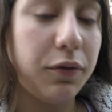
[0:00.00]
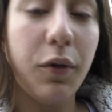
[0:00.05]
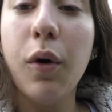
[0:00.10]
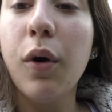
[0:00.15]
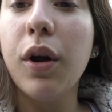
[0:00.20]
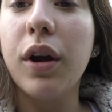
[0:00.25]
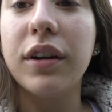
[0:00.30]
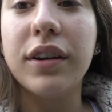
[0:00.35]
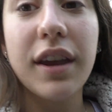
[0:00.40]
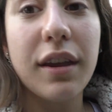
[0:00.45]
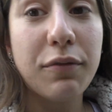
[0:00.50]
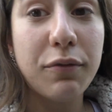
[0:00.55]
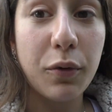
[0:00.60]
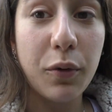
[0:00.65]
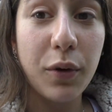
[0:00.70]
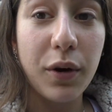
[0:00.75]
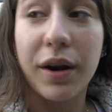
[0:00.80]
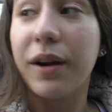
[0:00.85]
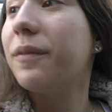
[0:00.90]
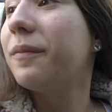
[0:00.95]
Four! Day
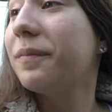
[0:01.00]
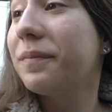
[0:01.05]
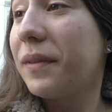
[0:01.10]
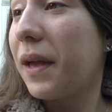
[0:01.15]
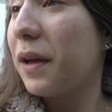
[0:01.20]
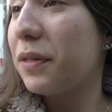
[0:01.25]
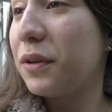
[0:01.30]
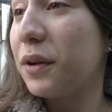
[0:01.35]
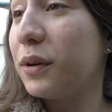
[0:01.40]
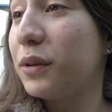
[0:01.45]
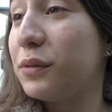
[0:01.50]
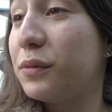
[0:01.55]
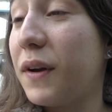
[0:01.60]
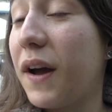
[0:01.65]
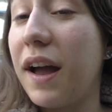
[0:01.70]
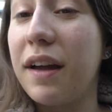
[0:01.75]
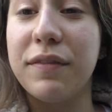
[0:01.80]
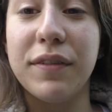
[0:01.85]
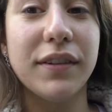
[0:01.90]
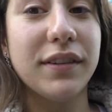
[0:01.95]
four. I thought it was
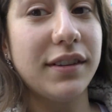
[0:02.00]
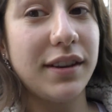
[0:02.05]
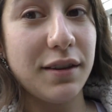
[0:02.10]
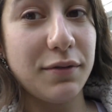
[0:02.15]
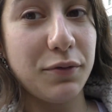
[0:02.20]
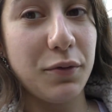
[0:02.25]
five. It's day